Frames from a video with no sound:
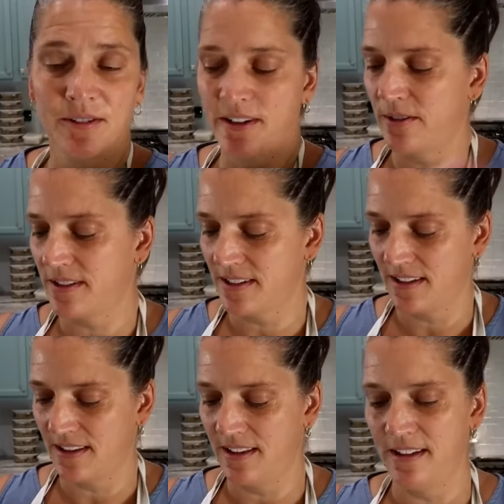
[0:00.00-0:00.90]
Okay, so I
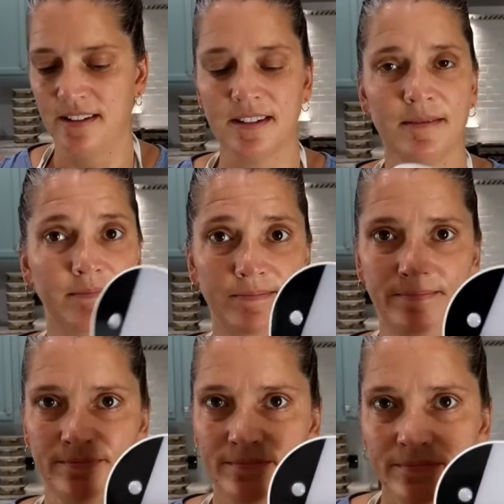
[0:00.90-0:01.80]
noticed
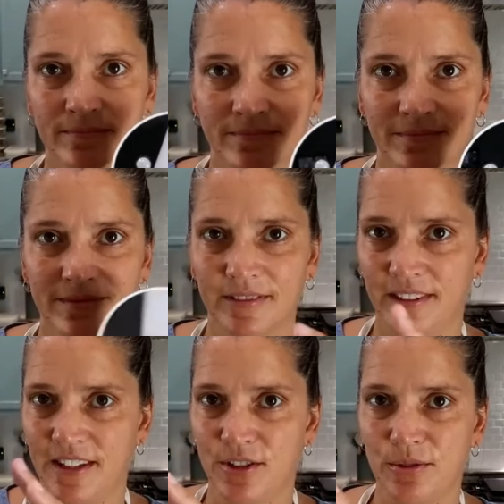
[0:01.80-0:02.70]
these
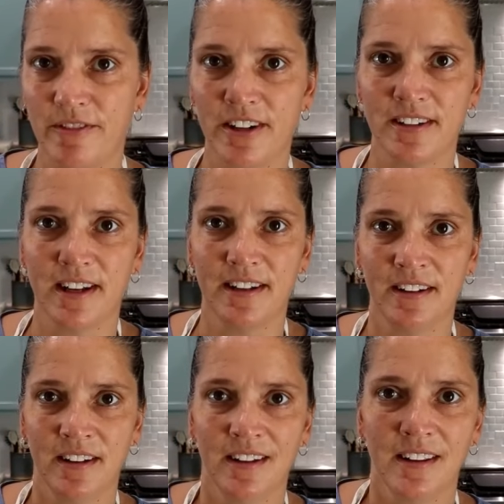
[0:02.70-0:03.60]
these two have already
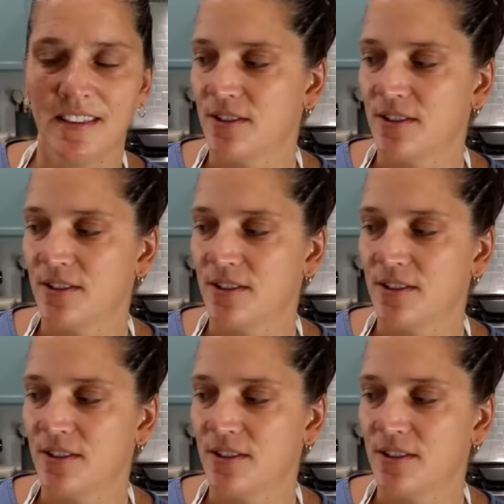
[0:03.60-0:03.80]
died